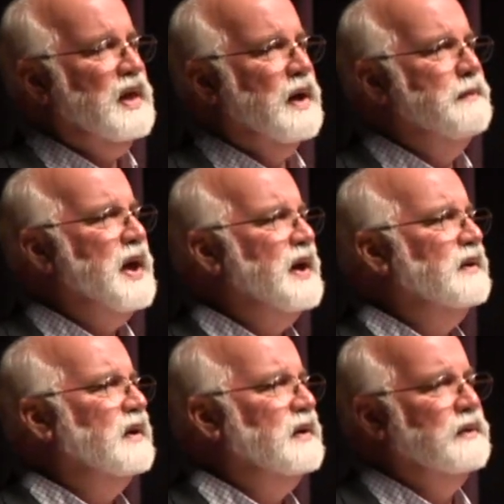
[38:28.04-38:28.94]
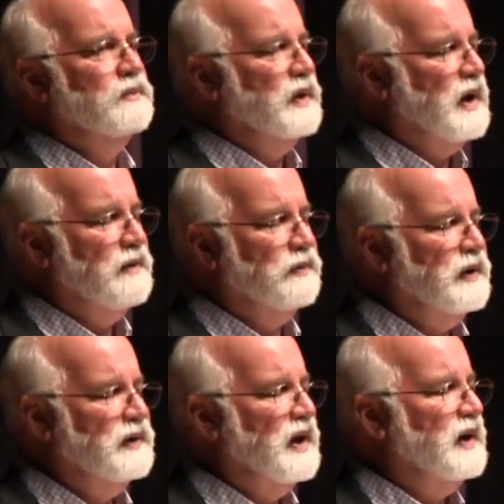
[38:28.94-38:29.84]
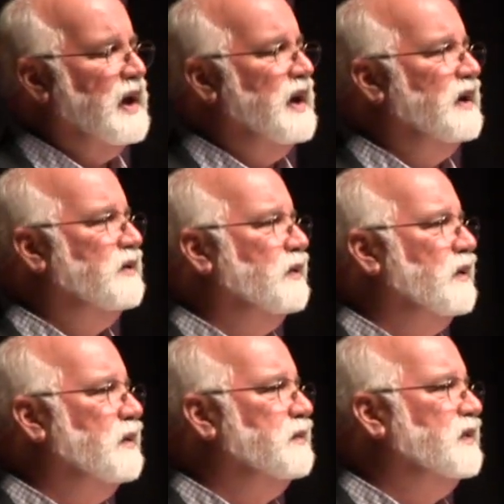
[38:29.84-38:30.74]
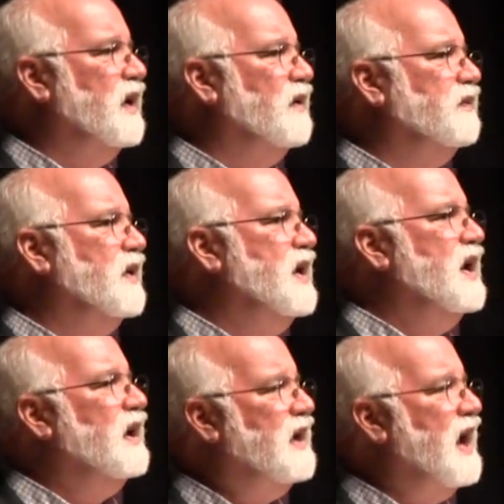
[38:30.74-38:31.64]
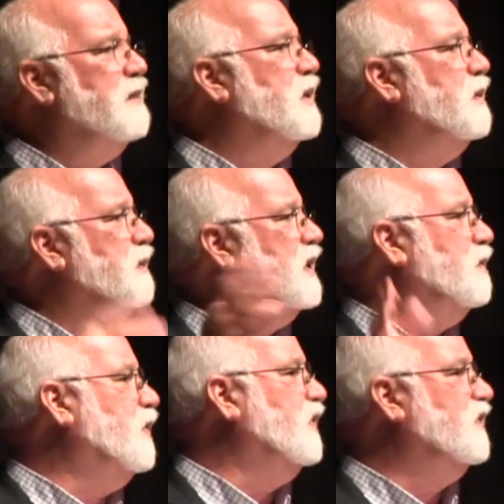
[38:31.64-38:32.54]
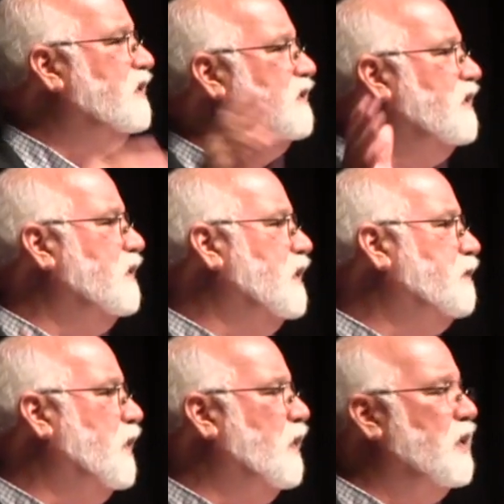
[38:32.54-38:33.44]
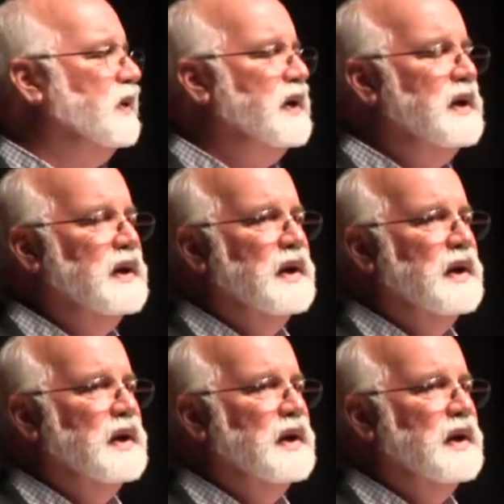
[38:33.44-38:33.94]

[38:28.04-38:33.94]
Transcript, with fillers: a man in recovery and dedicated to it himself, a gang member, been to prison, a parolee,